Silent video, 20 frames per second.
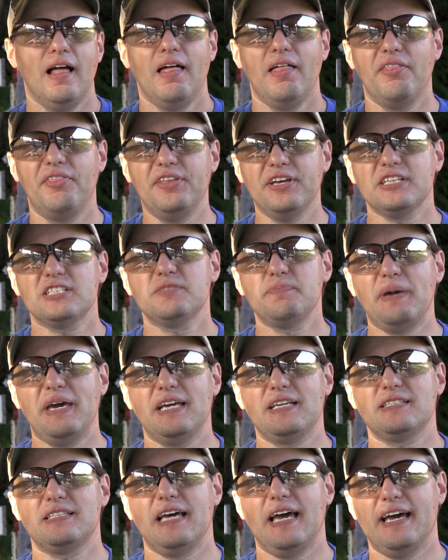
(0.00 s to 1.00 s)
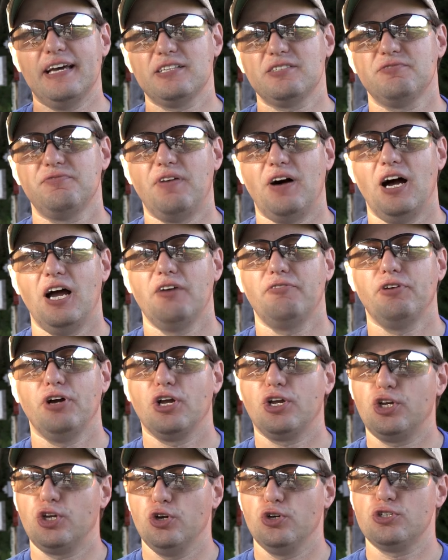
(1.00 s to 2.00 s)
This makes the S5 a
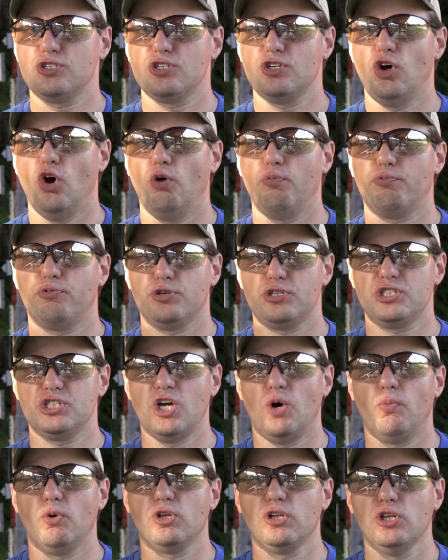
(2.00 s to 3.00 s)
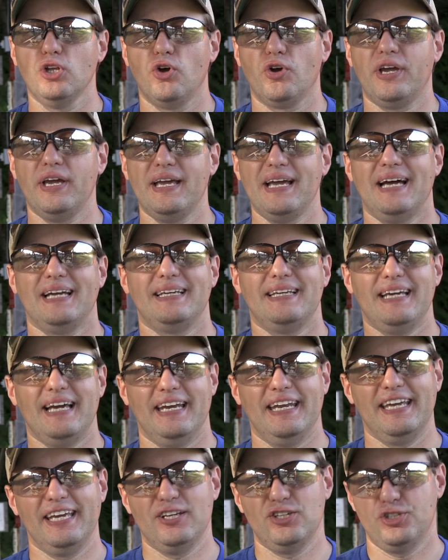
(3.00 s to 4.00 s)
good scope for someone looking at
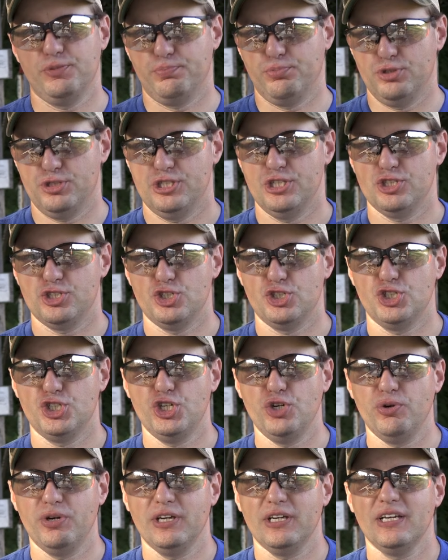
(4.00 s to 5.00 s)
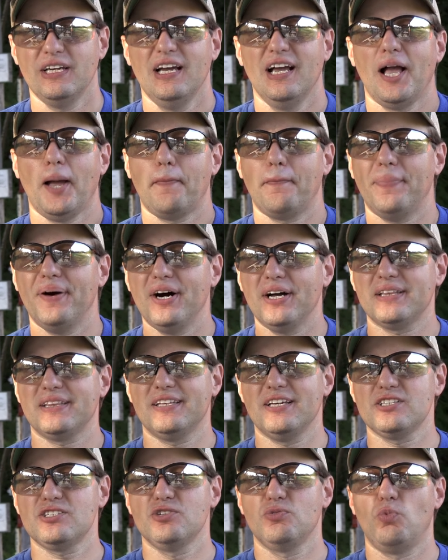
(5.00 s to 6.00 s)
getting into precision shooting, but
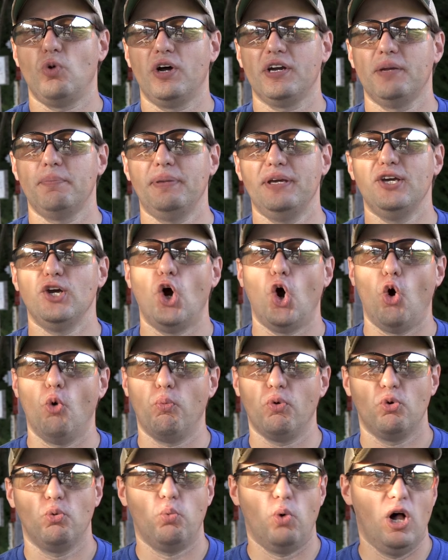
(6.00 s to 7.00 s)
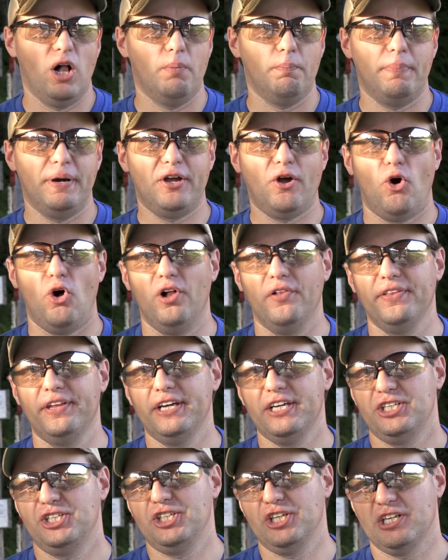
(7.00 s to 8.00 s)
doesn't want to be overwhelmed by all
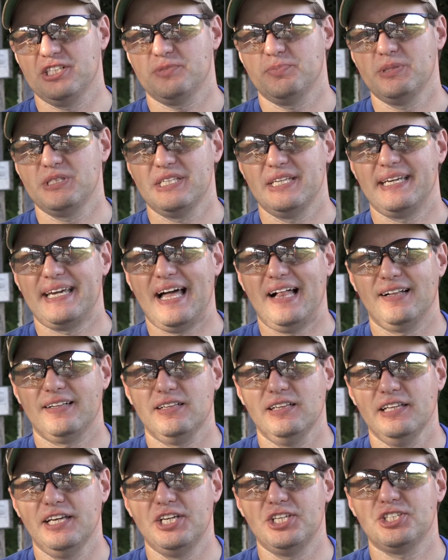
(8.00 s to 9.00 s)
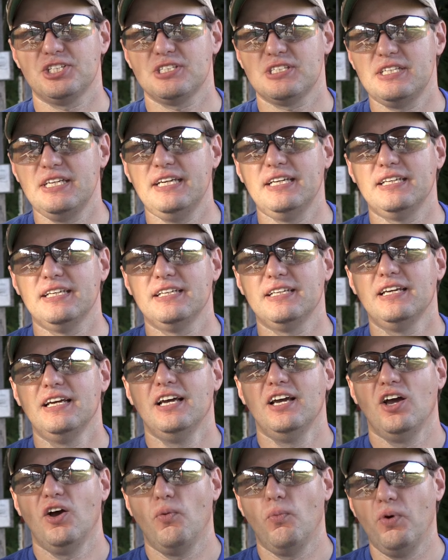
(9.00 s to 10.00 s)
the adjustments and calculations needed
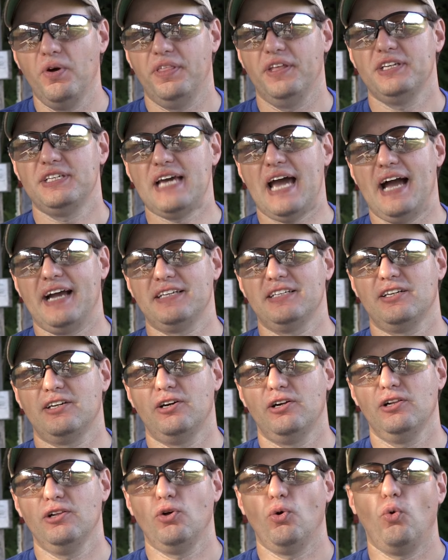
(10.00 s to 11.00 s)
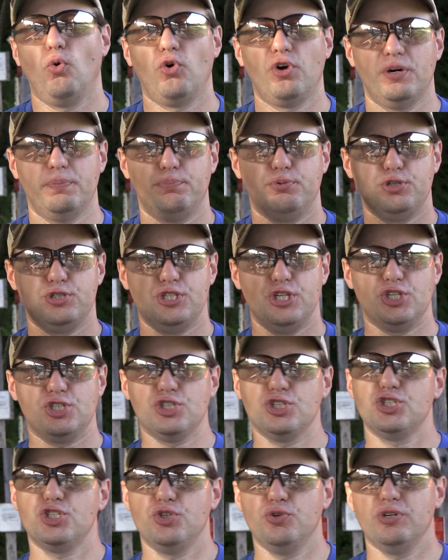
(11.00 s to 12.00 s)
with a tactical or
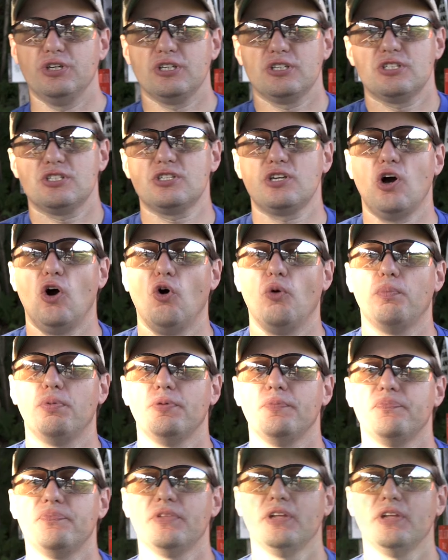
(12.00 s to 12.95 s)
precision shooting scope.